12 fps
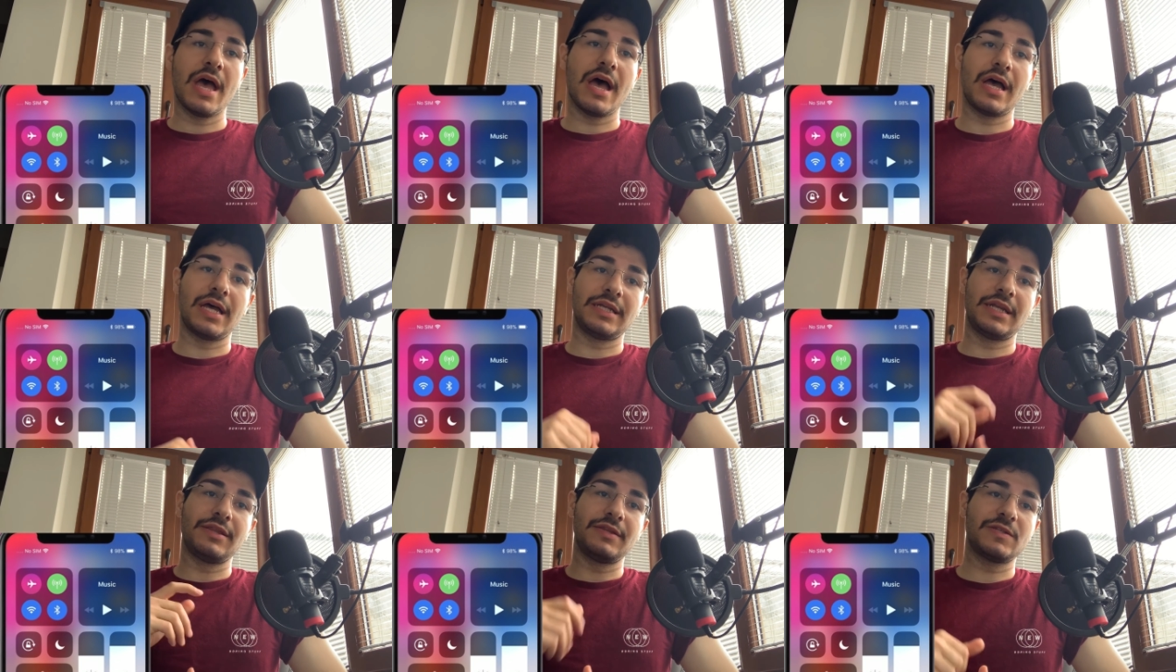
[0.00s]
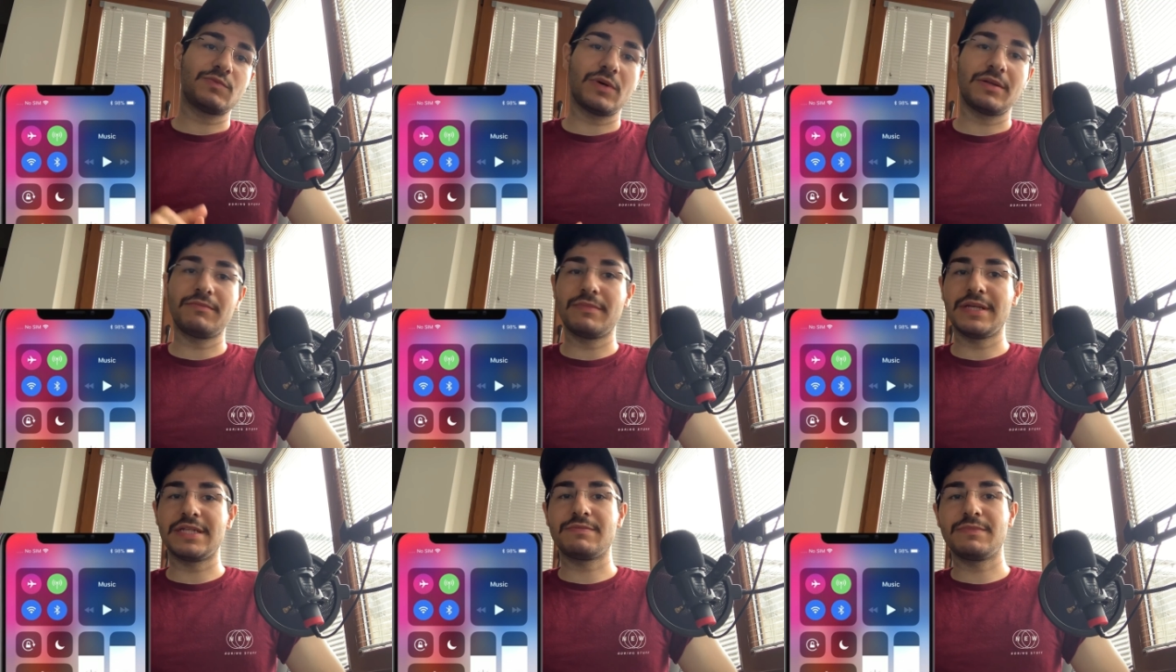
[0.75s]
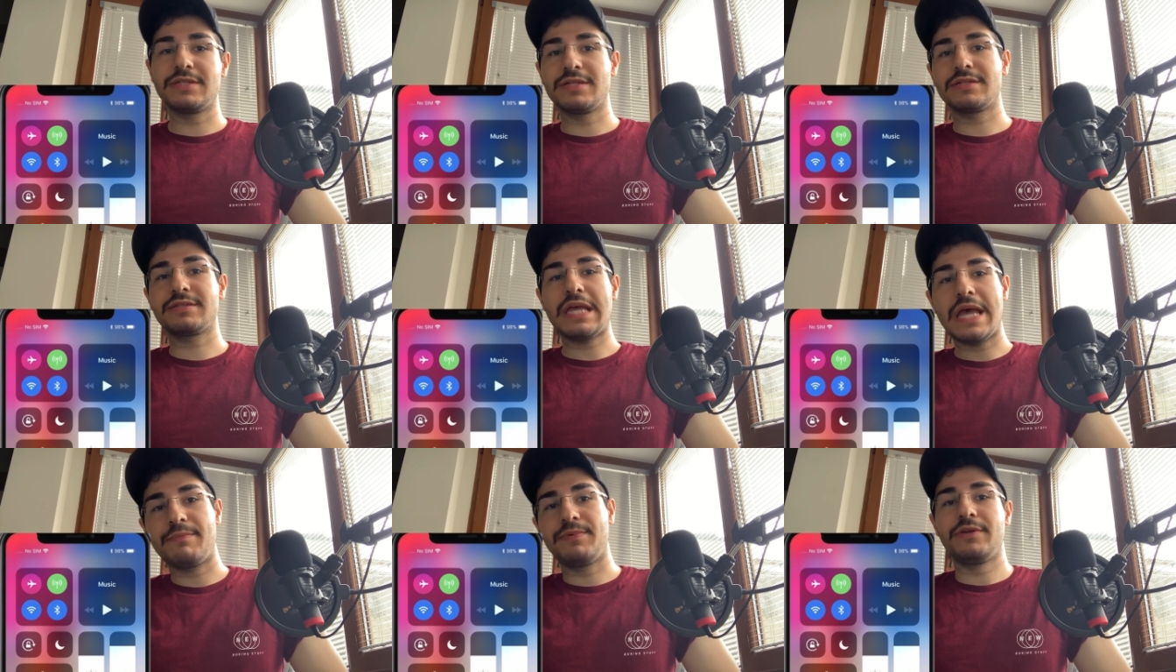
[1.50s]
And, and this one makes me just
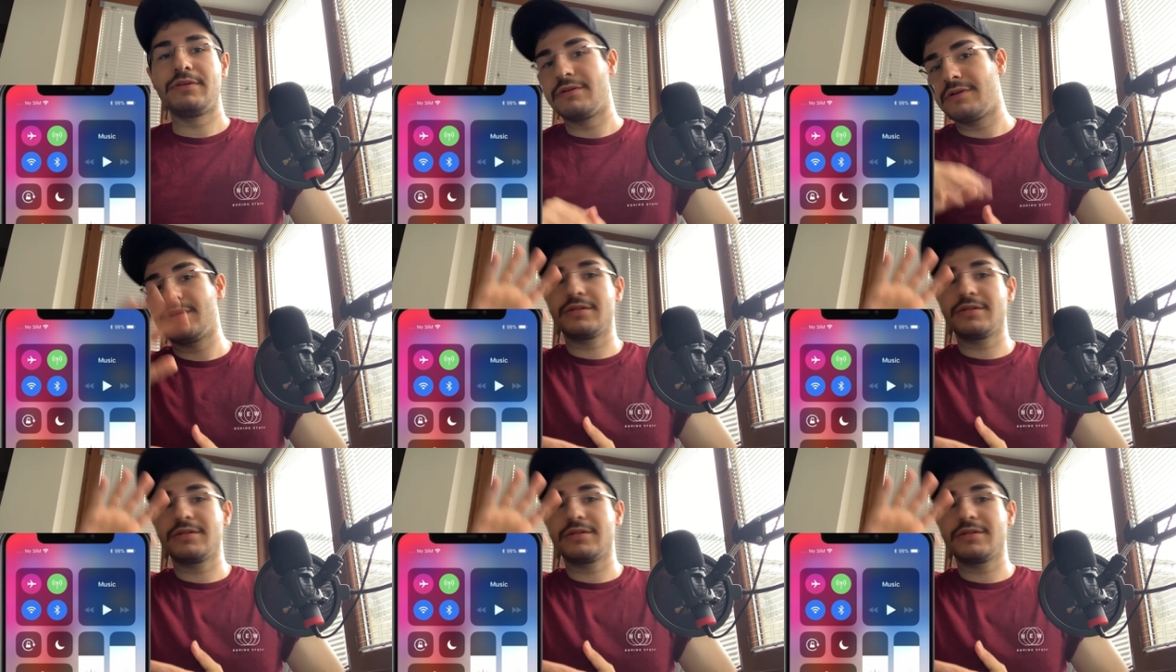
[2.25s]
happy, you know.